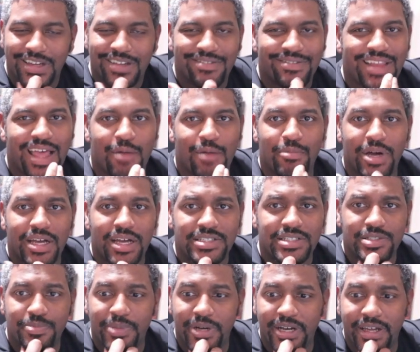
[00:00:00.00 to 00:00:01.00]
Not
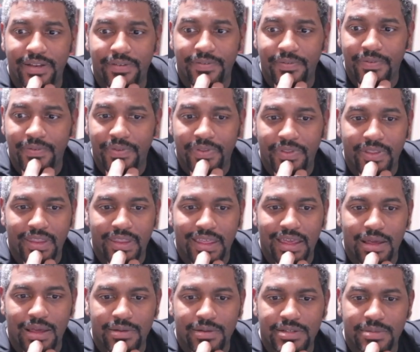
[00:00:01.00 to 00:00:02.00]
much, but
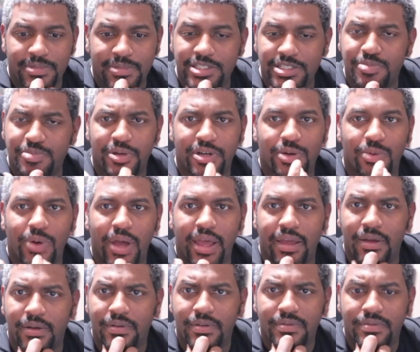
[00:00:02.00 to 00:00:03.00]
I mean, just put it away.
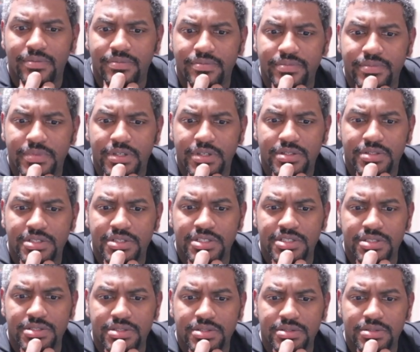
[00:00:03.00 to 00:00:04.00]
Just